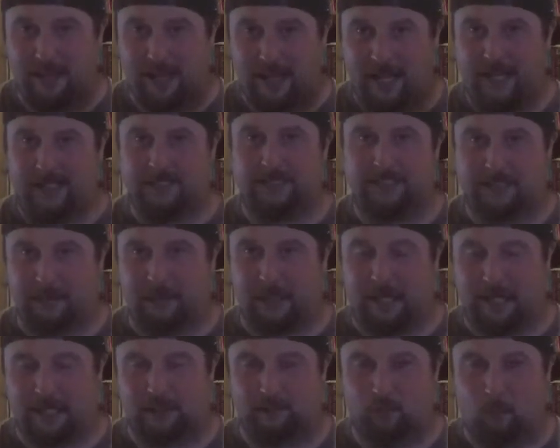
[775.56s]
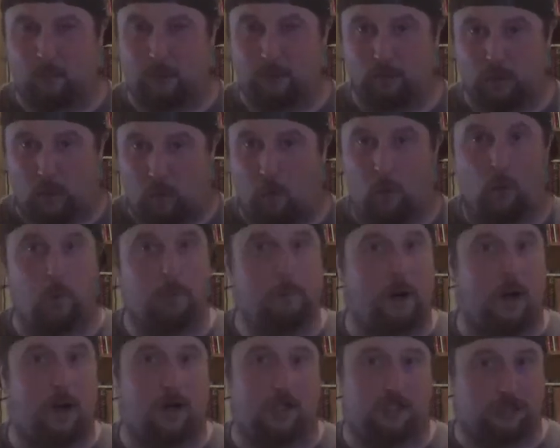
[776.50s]
one of the
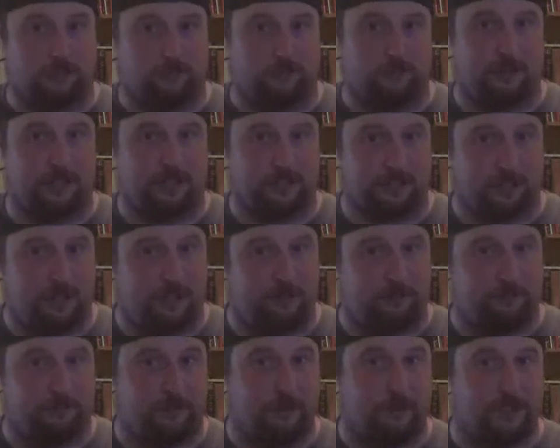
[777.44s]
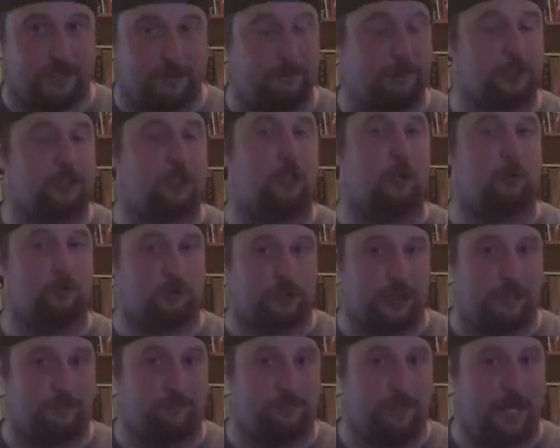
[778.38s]
hallmarks of this, I feel. Especially on
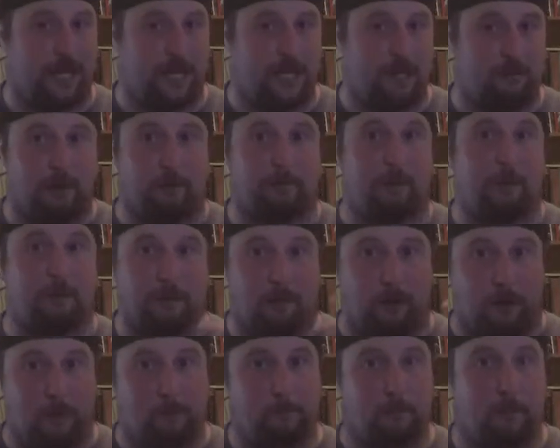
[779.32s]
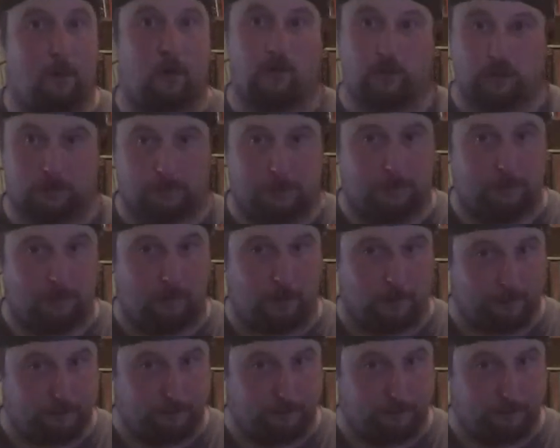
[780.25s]
TV, anyway. Maybe not in books, maybe not in